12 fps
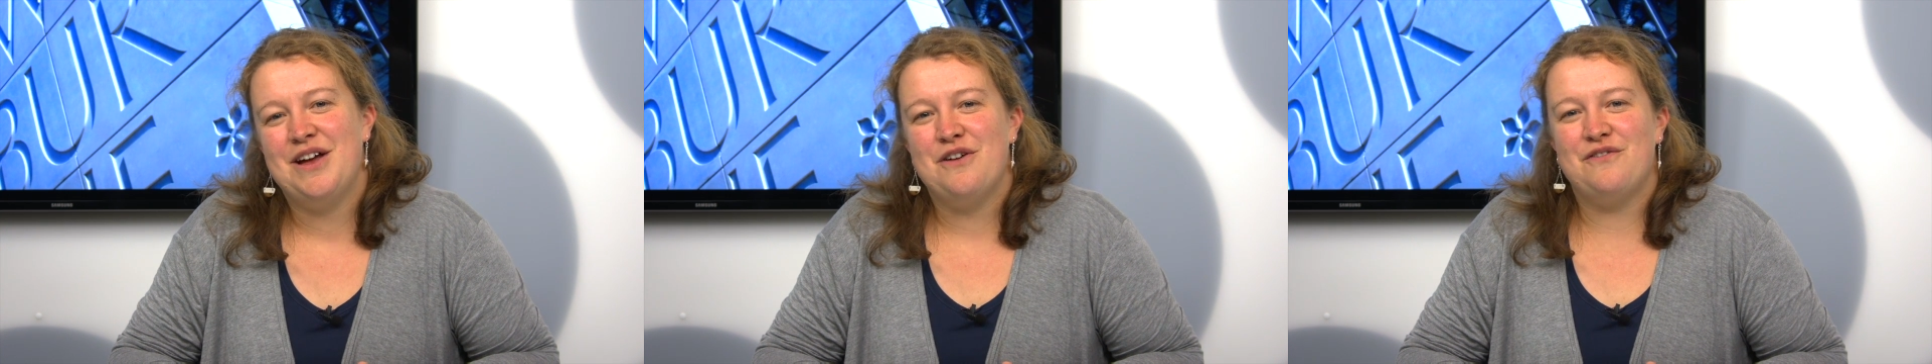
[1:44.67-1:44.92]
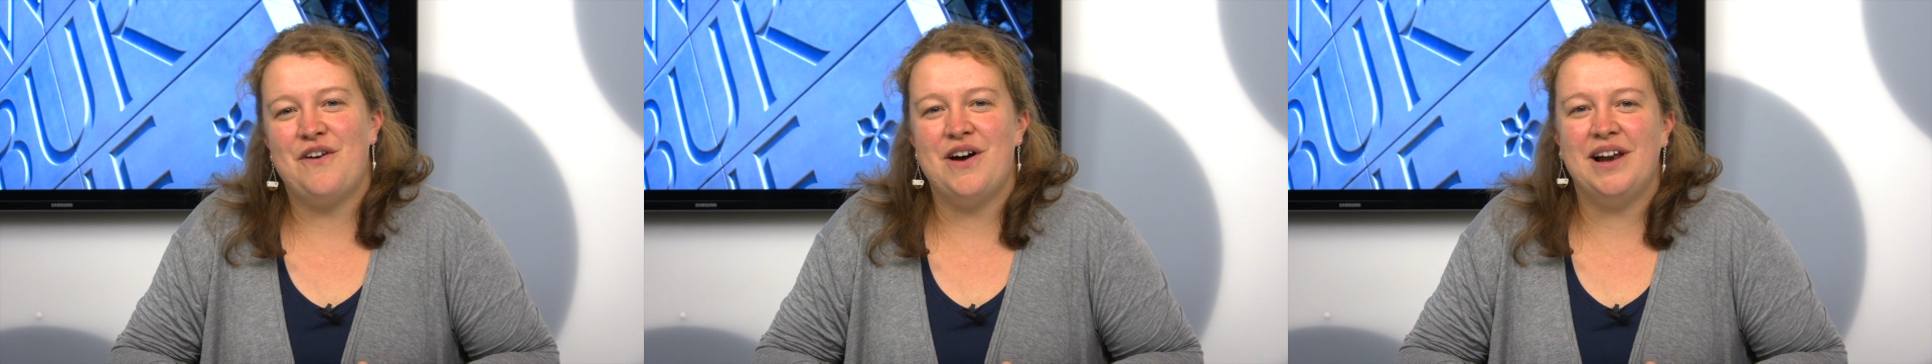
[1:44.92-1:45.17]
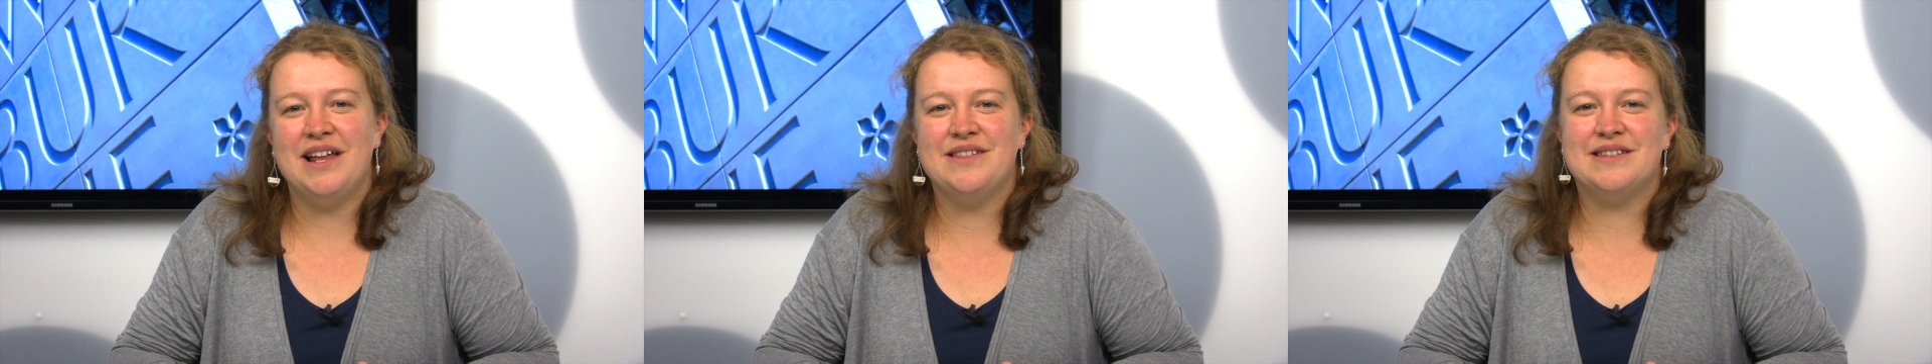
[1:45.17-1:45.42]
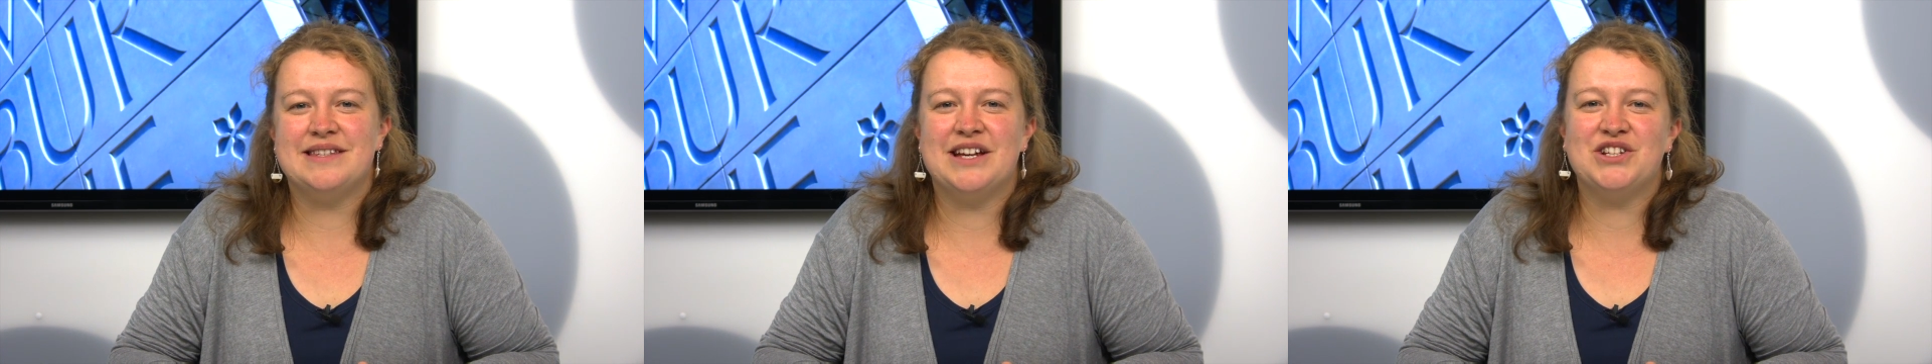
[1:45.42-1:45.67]
Finally,
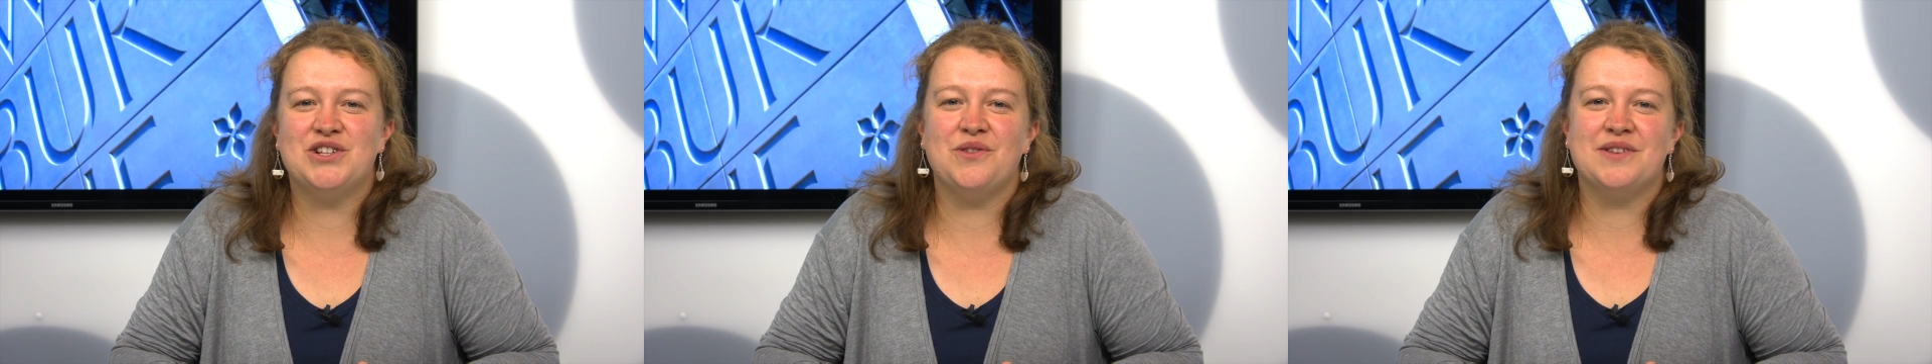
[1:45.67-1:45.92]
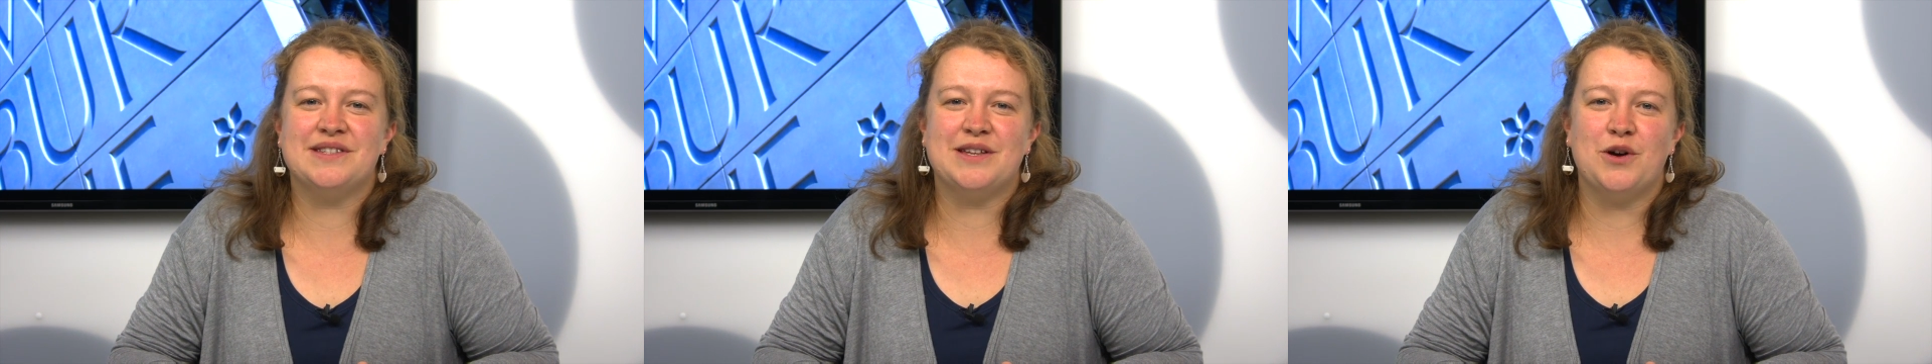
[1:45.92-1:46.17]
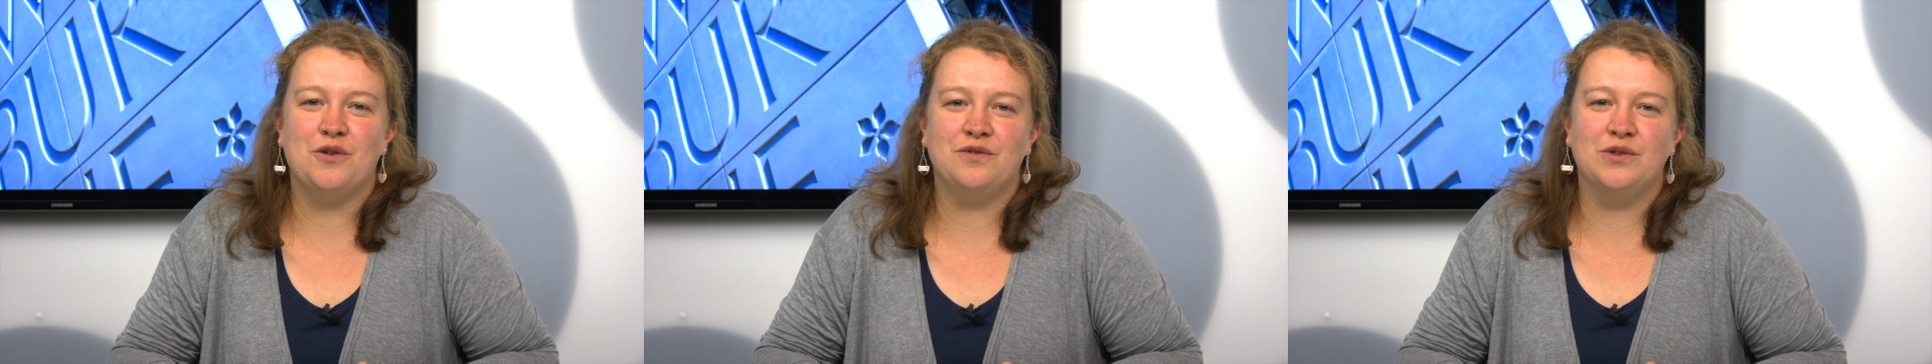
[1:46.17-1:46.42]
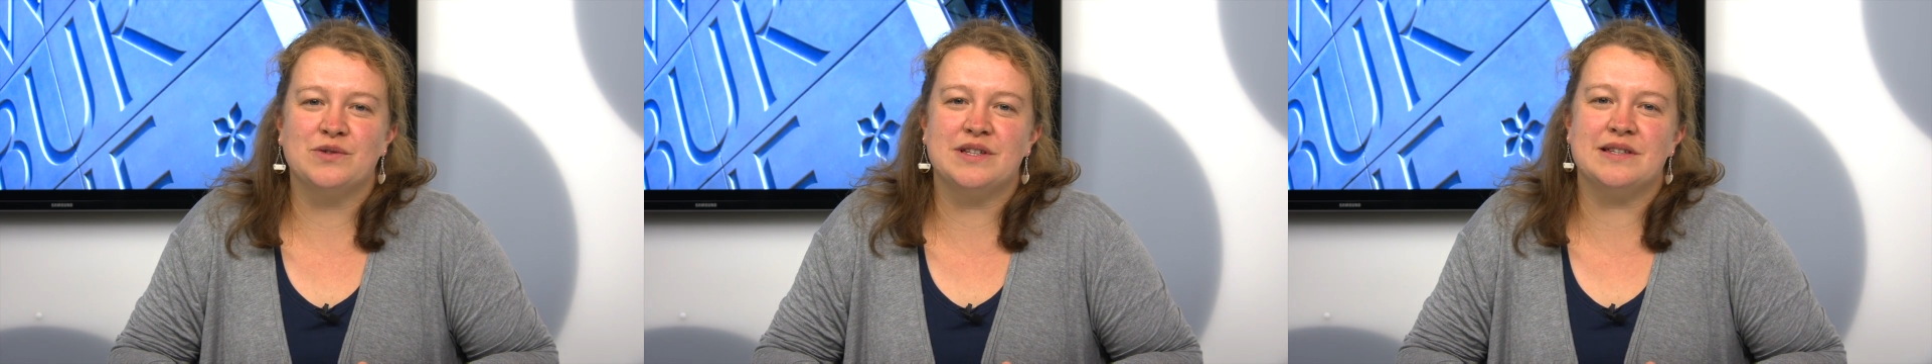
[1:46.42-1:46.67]
the section on the self
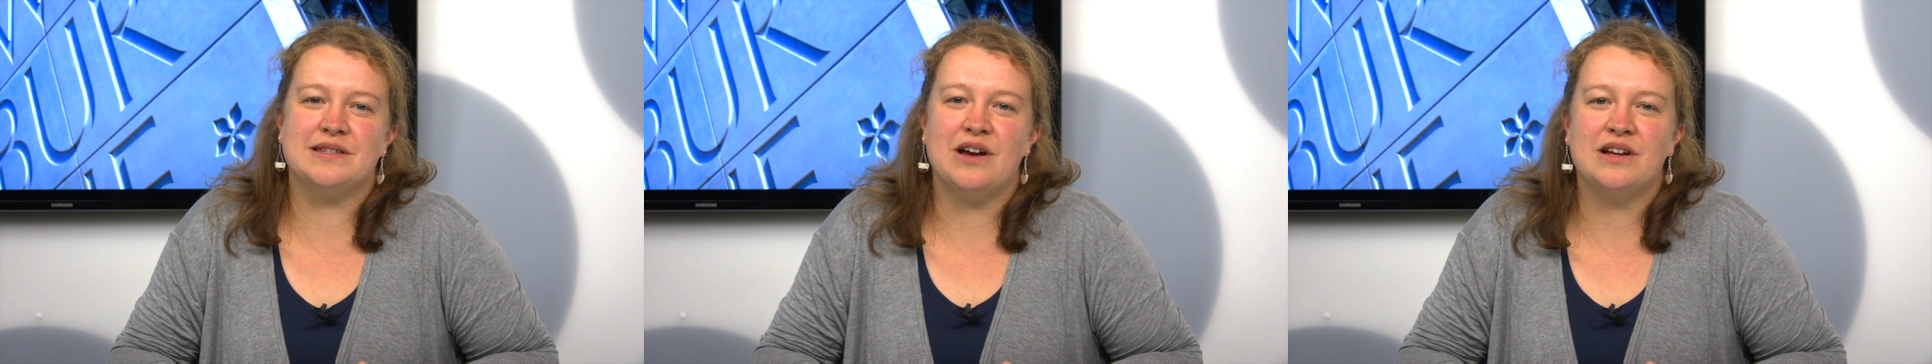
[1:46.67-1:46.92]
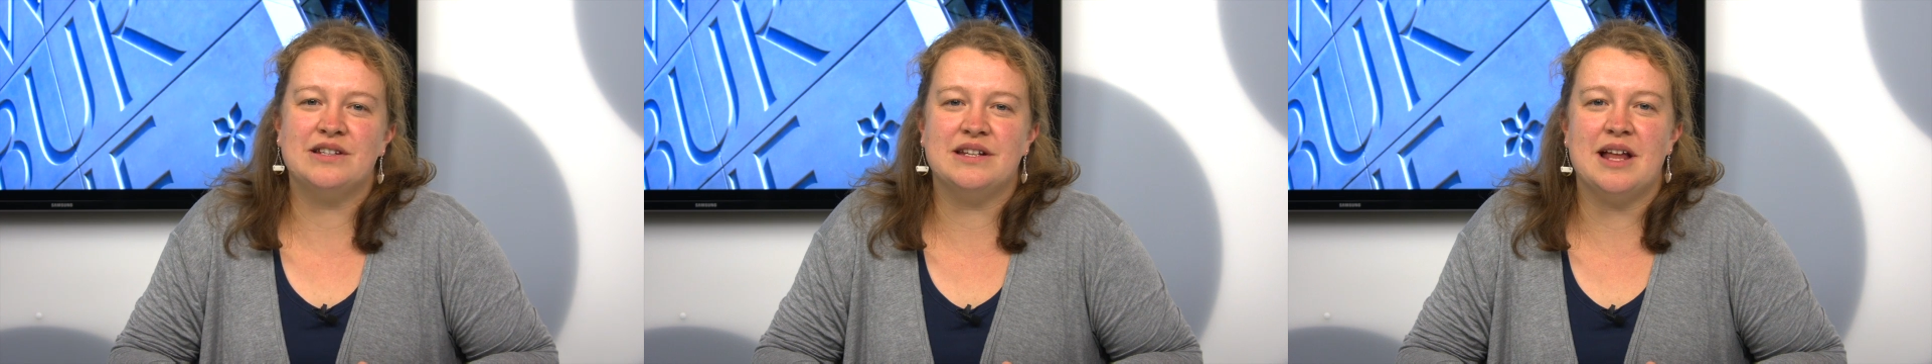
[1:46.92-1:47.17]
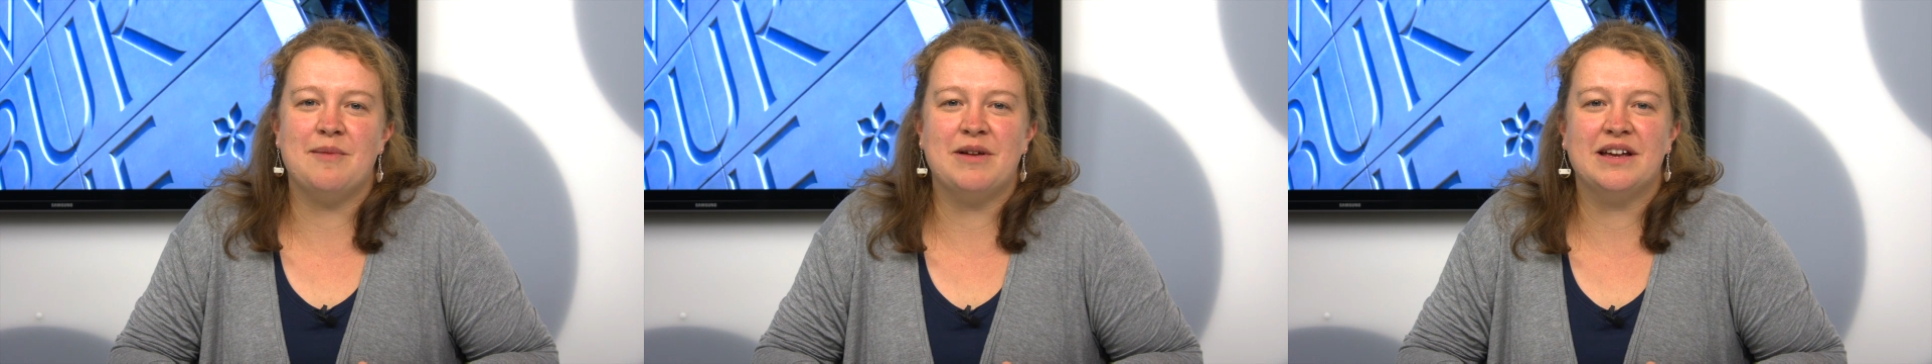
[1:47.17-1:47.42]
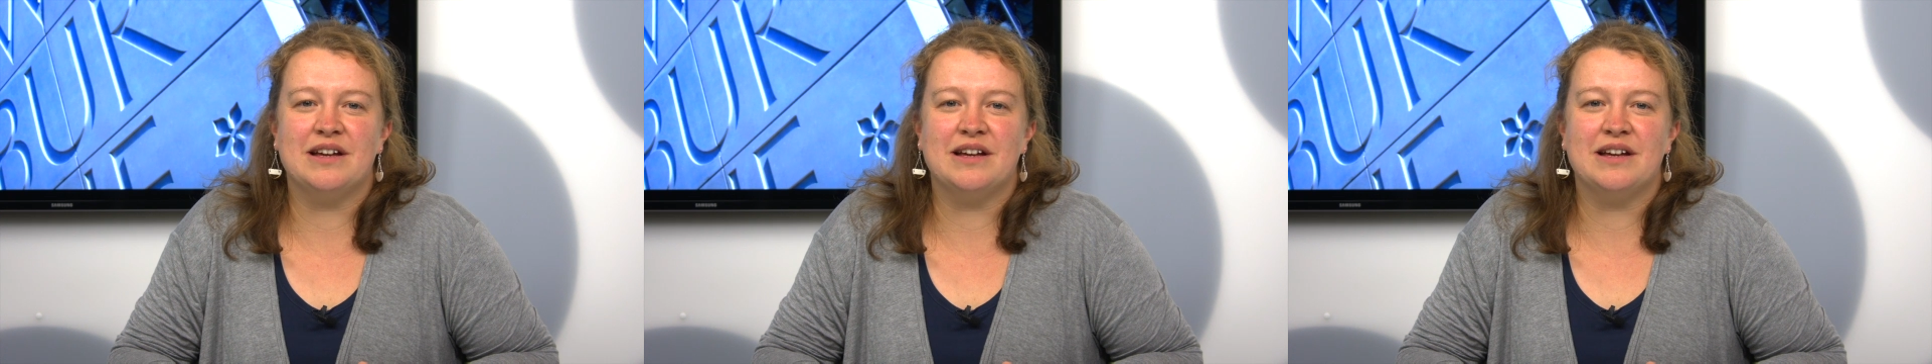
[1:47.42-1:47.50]
looks at psychodynamic